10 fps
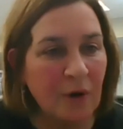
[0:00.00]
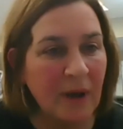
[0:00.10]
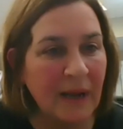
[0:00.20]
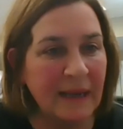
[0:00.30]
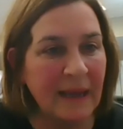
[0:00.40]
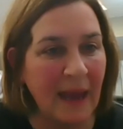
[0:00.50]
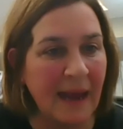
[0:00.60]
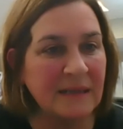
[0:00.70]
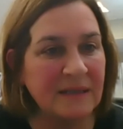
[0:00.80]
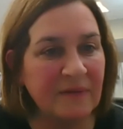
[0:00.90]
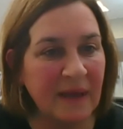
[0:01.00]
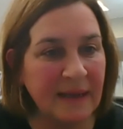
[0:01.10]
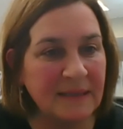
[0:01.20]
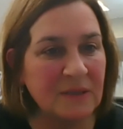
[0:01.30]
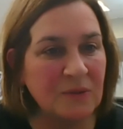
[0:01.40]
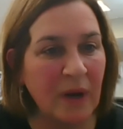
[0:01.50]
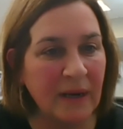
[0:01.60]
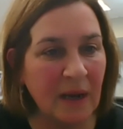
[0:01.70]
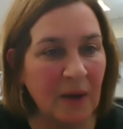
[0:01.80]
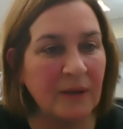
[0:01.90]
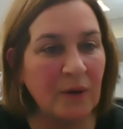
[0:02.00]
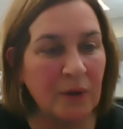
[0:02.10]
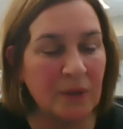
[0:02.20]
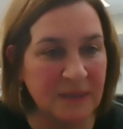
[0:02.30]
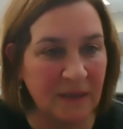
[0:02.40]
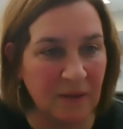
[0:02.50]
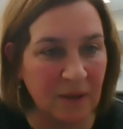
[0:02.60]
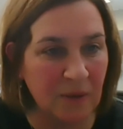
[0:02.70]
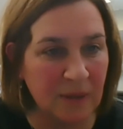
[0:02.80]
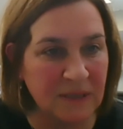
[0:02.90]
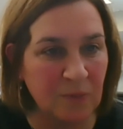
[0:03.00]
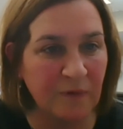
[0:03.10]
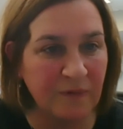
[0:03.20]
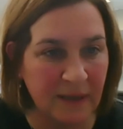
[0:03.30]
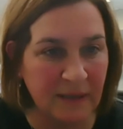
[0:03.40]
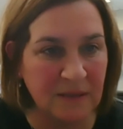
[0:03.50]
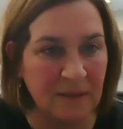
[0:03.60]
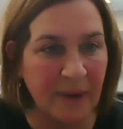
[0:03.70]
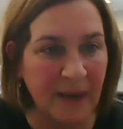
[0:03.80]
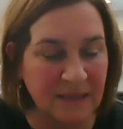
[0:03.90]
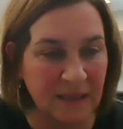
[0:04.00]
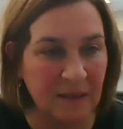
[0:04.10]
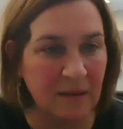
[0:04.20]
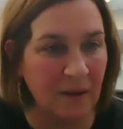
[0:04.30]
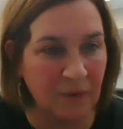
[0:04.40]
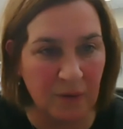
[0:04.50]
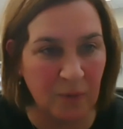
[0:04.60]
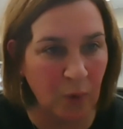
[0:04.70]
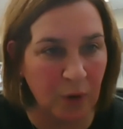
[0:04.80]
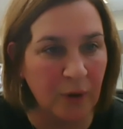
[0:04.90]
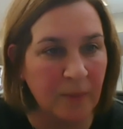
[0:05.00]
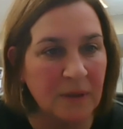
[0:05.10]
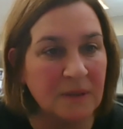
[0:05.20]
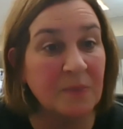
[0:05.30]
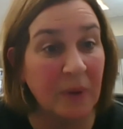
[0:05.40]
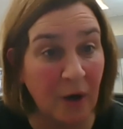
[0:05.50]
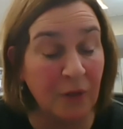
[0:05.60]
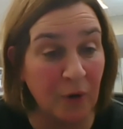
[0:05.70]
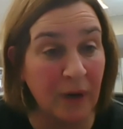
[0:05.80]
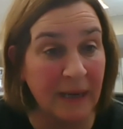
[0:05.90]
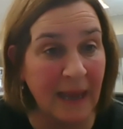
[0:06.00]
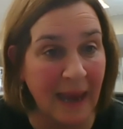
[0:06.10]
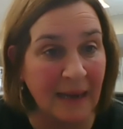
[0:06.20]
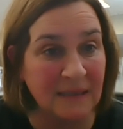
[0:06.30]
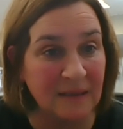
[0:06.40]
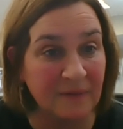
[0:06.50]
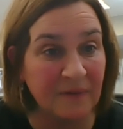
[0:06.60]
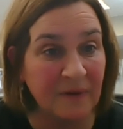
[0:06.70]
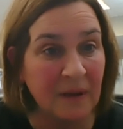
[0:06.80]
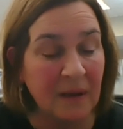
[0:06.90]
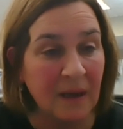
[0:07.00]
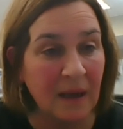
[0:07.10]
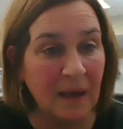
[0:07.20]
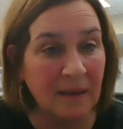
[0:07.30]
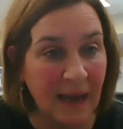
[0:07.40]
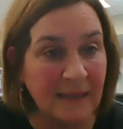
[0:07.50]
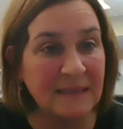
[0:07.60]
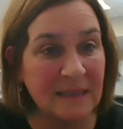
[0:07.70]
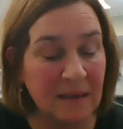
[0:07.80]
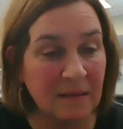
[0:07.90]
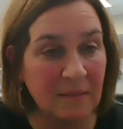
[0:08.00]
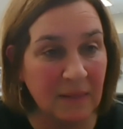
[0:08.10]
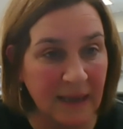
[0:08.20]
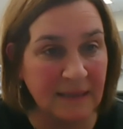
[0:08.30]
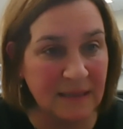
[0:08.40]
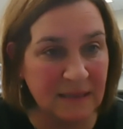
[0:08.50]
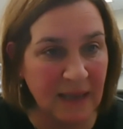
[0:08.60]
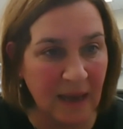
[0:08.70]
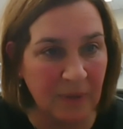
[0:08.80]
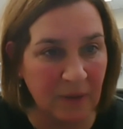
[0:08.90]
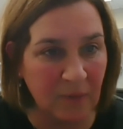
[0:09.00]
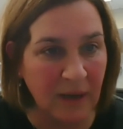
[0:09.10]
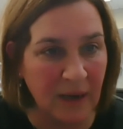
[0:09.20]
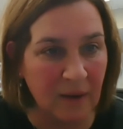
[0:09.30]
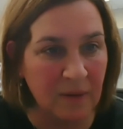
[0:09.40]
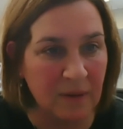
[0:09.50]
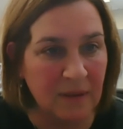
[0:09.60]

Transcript: there any active cases right now? I know you said the units moved on to Bosnia and other war criminals, but are there any active Nazi cases happening right now?